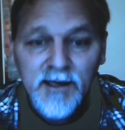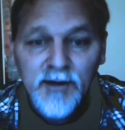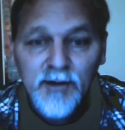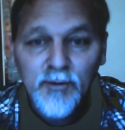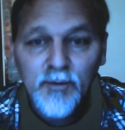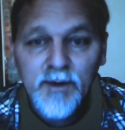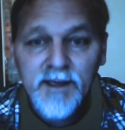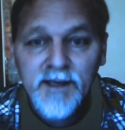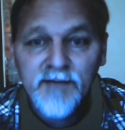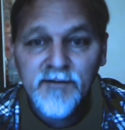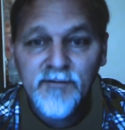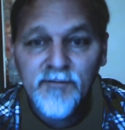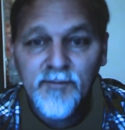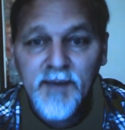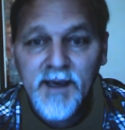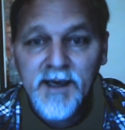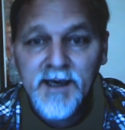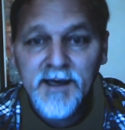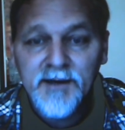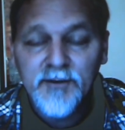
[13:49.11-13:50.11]
we've
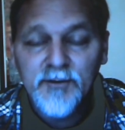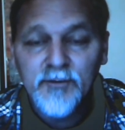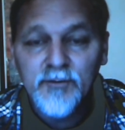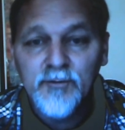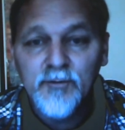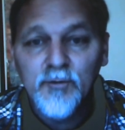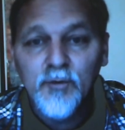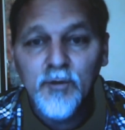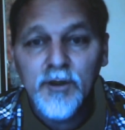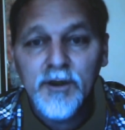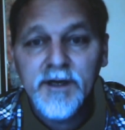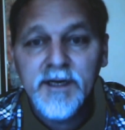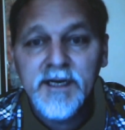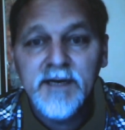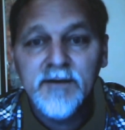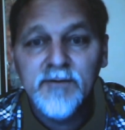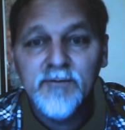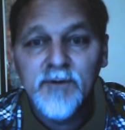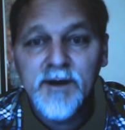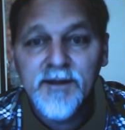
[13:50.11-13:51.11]
been
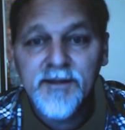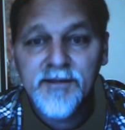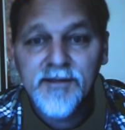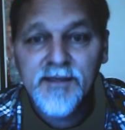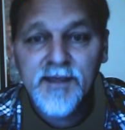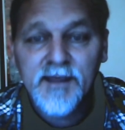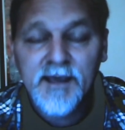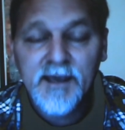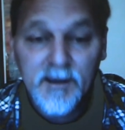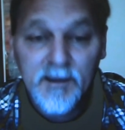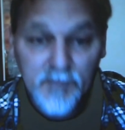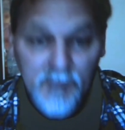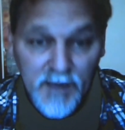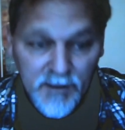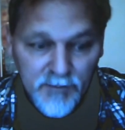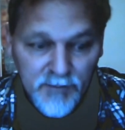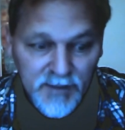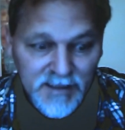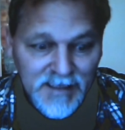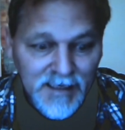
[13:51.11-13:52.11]
working with, and
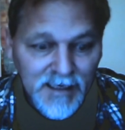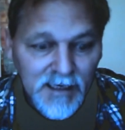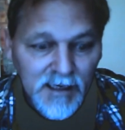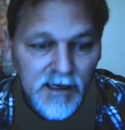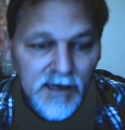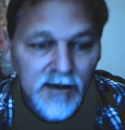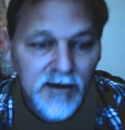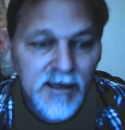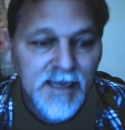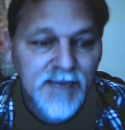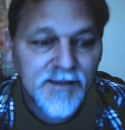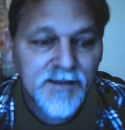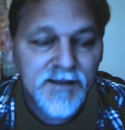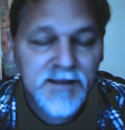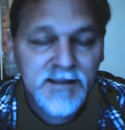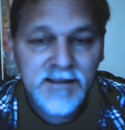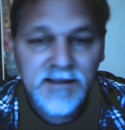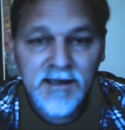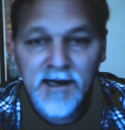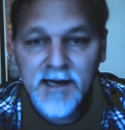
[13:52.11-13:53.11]
particularly at this
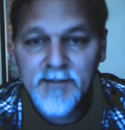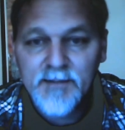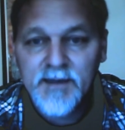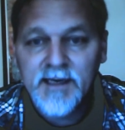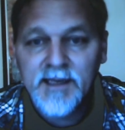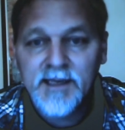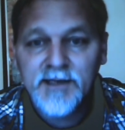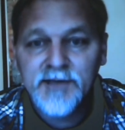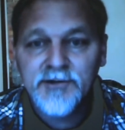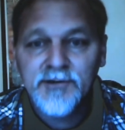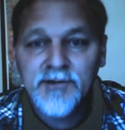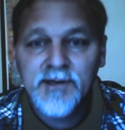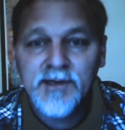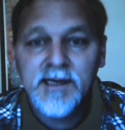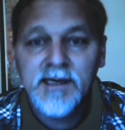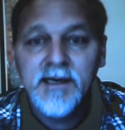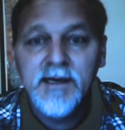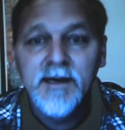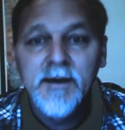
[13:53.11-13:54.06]
time in history,